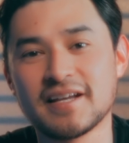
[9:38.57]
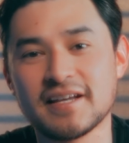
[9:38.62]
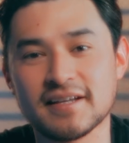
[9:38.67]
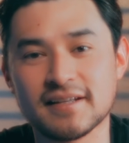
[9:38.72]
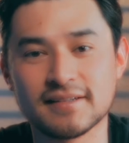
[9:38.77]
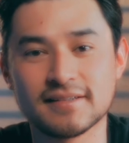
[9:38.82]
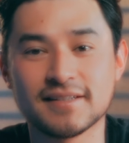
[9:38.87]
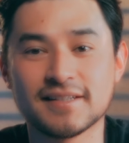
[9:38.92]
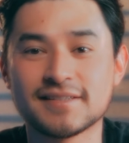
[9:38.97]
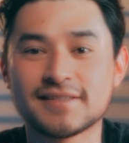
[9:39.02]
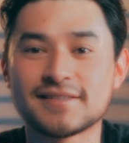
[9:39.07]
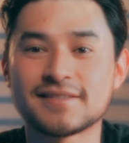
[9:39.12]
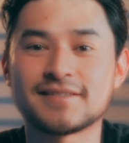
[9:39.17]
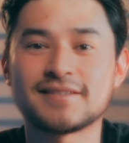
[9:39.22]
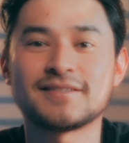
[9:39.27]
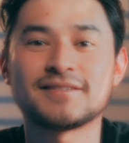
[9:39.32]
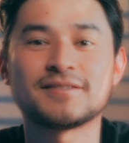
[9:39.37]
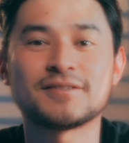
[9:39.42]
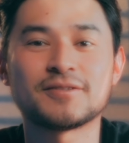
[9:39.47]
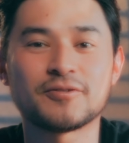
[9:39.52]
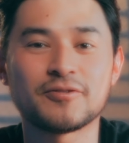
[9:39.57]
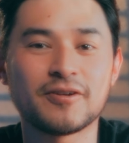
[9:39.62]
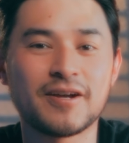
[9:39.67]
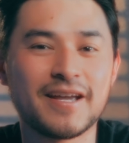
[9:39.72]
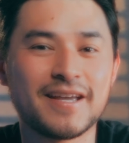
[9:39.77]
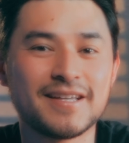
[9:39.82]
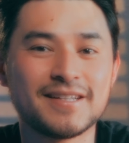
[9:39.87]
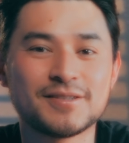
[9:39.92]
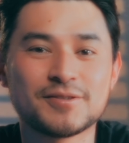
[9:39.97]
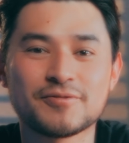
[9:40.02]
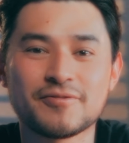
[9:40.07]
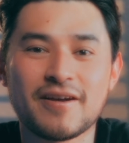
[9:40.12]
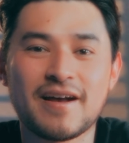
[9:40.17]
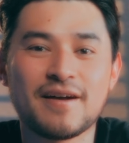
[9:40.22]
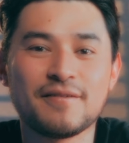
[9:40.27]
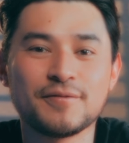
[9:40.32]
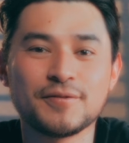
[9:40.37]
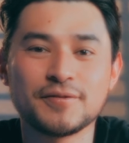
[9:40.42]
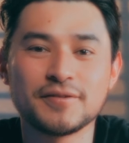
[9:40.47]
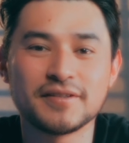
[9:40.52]
and let's create,
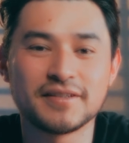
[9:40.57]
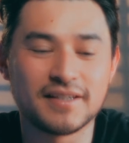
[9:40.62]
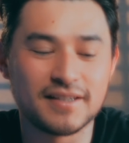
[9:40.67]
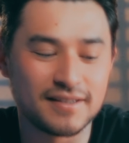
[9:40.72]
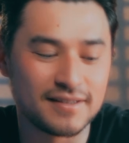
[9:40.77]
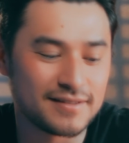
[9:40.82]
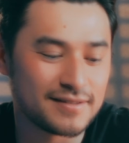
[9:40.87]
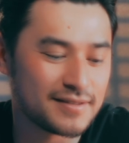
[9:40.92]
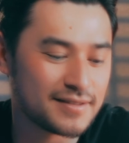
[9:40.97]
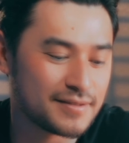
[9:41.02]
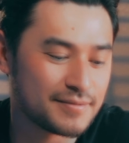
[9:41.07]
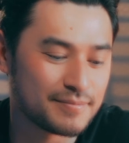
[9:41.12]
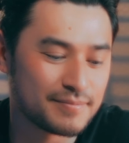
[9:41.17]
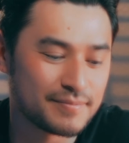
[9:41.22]
travel, and